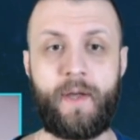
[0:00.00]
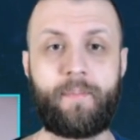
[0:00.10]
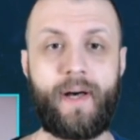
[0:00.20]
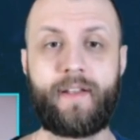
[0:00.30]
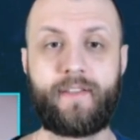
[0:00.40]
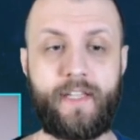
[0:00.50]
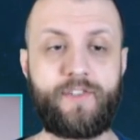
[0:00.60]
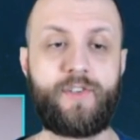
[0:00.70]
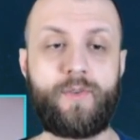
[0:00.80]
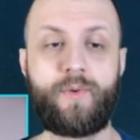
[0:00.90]
But they
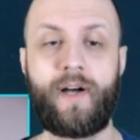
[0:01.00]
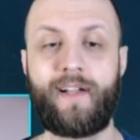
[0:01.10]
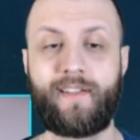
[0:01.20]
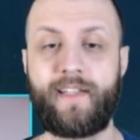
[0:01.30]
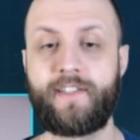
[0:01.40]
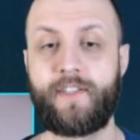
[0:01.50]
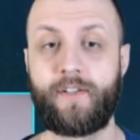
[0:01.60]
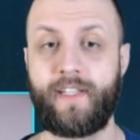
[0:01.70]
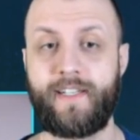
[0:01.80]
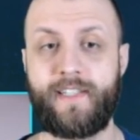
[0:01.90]
do link to
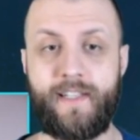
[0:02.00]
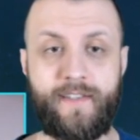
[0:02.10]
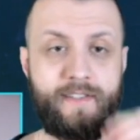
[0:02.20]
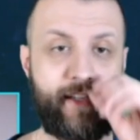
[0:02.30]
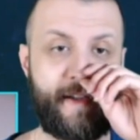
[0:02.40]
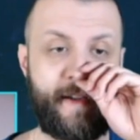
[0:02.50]
their LinkedIn's.